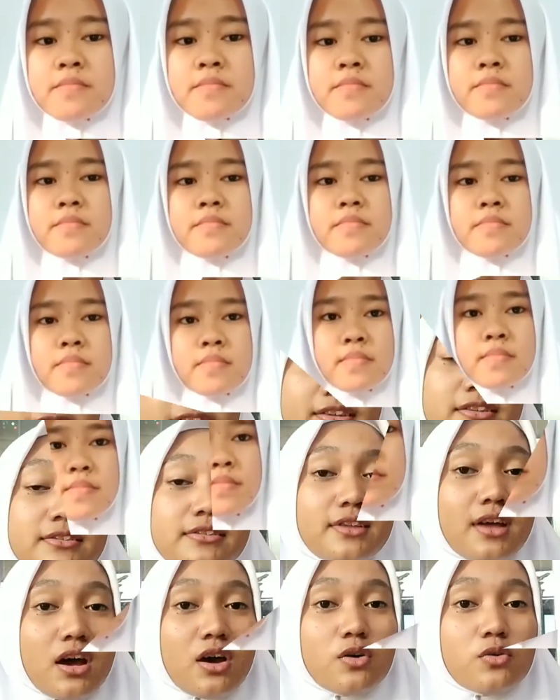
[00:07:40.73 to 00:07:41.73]
Okay,
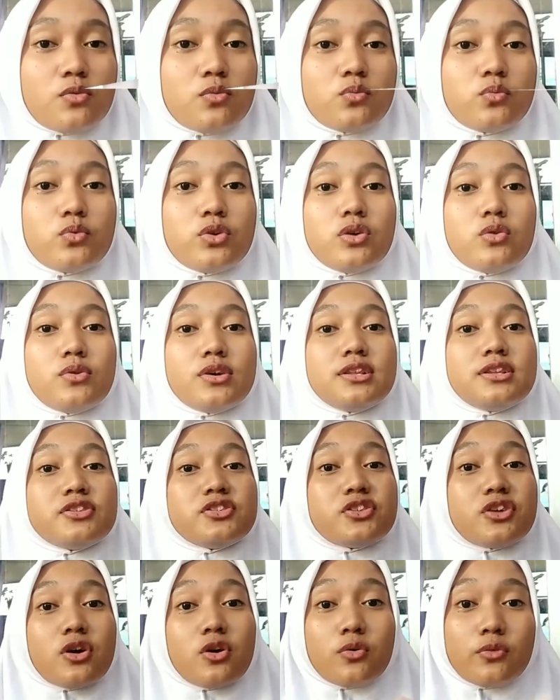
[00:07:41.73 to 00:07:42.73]
now we will
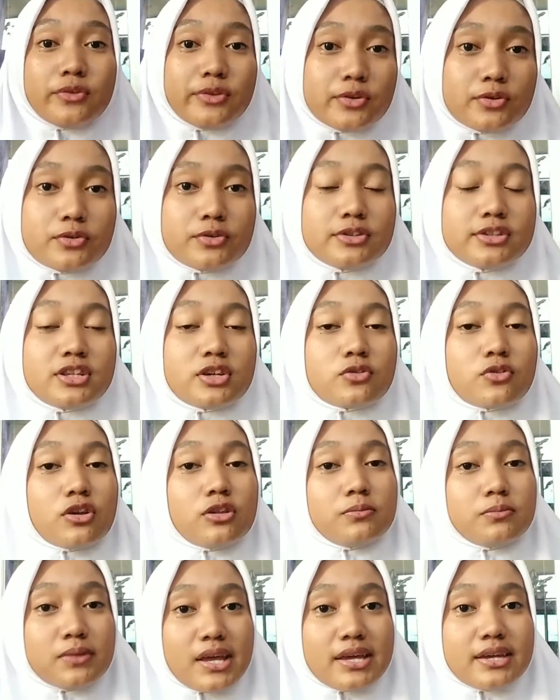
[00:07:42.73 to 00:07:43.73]
show you the
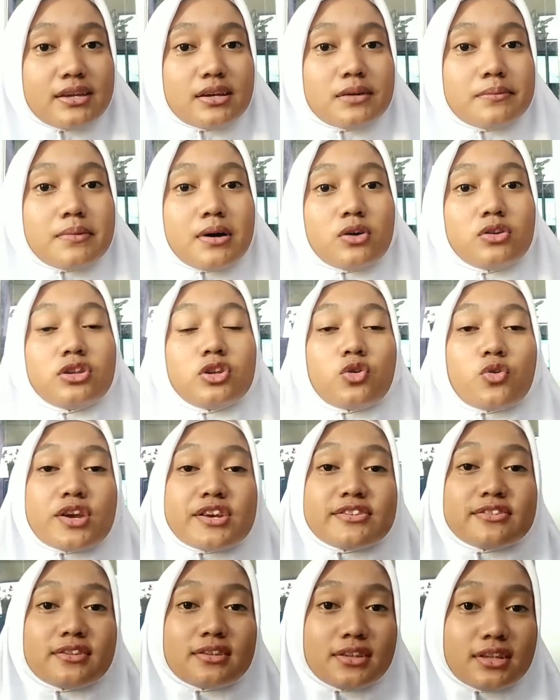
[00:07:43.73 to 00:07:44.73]
role play about
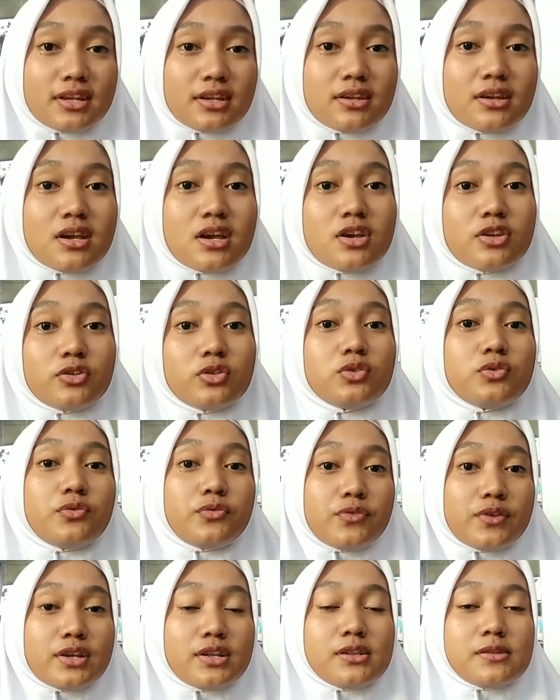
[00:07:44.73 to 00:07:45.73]
questioning to
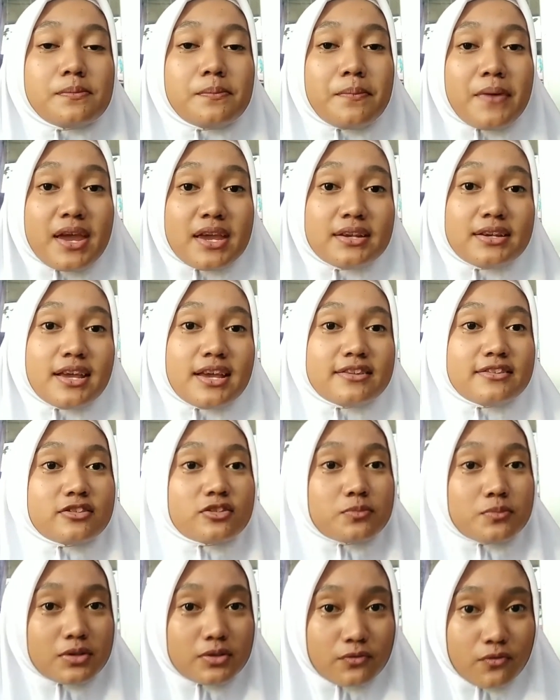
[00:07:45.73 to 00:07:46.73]
fill pain
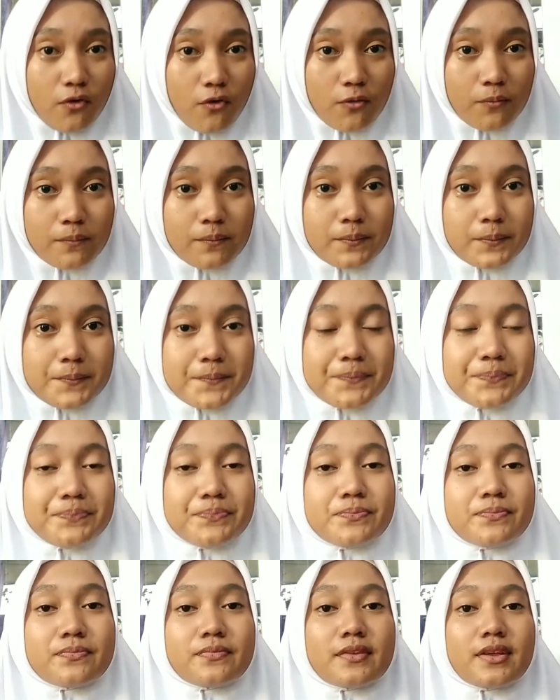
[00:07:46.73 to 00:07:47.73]
assessment form.
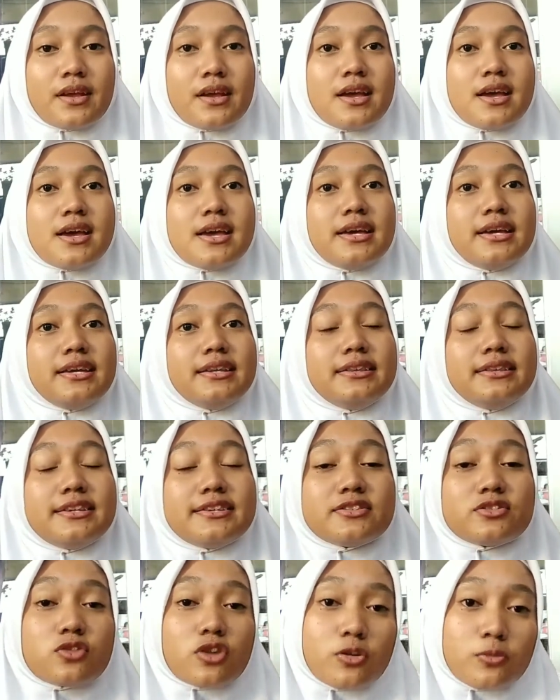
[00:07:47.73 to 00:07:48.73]
In
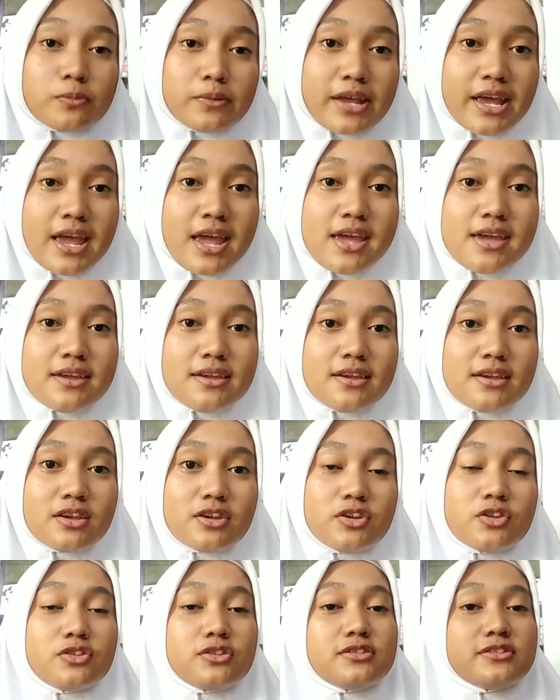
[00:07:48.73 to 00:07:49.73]
this role play,
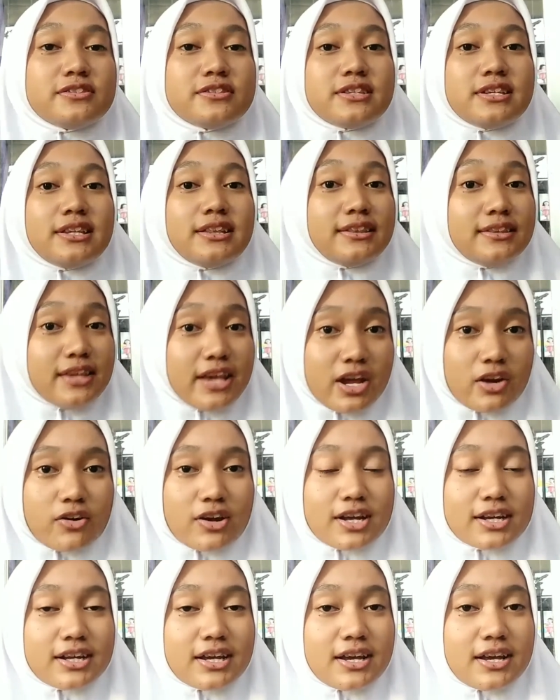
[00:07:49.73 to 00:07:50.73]
you'll see Tia
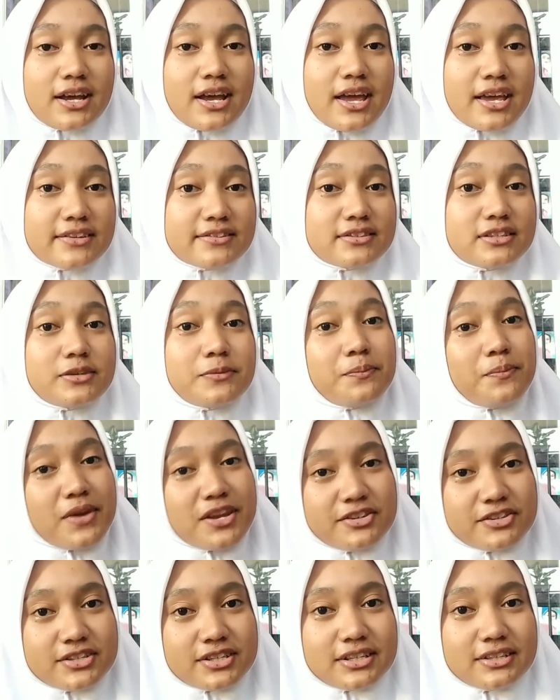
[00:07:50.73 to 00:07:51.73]
Rohana as the
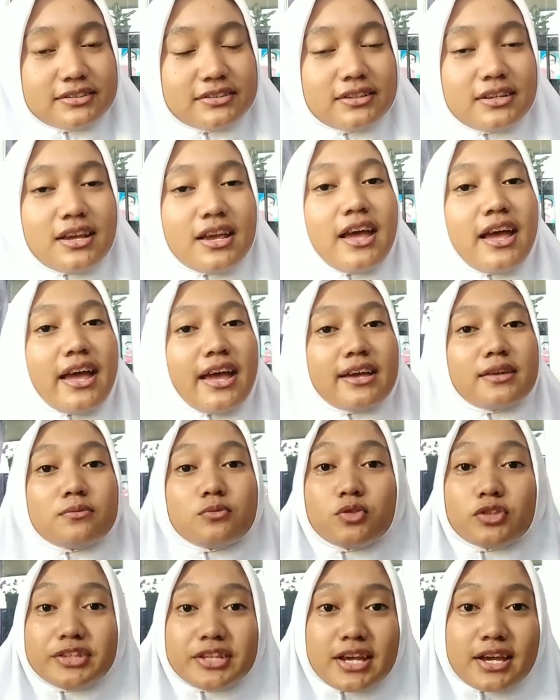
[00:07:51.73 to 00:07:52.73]
patient and
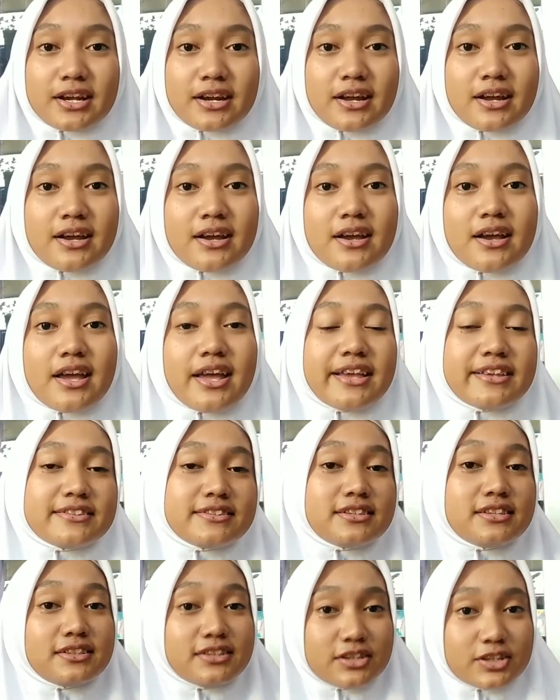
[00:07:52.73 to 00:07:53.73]
Mutiara as
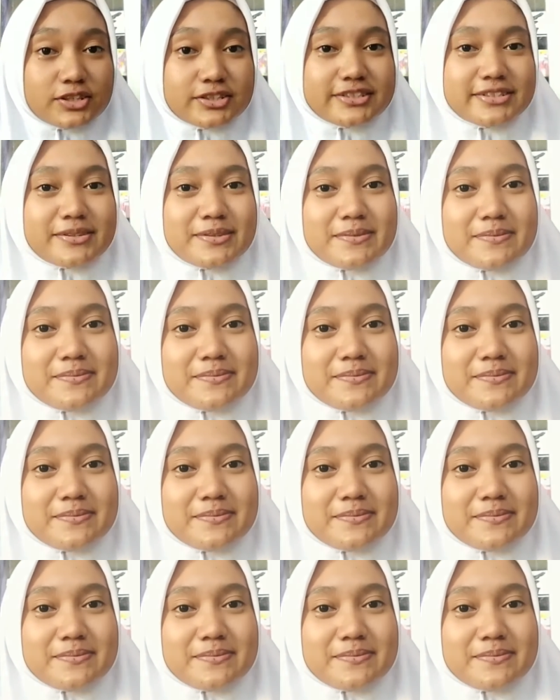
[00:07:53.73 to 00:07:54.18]
the nurse.